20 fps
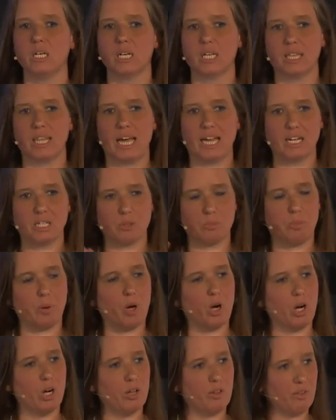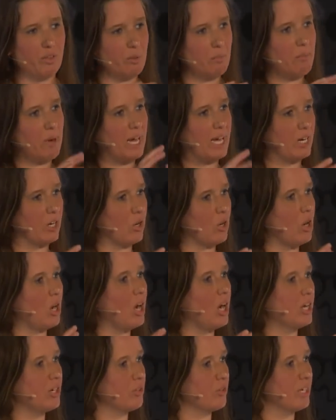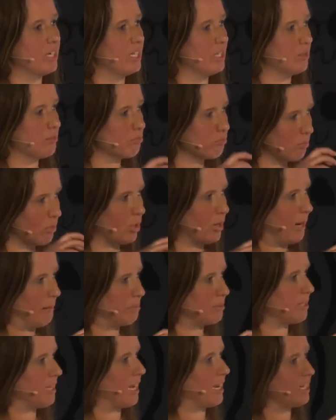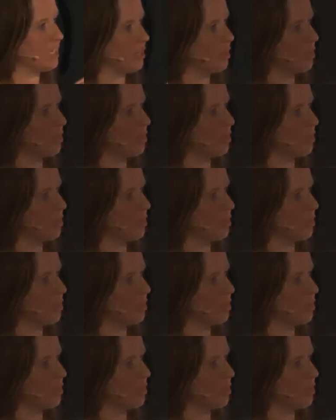That is part of the mitochondrial Krebs cycle,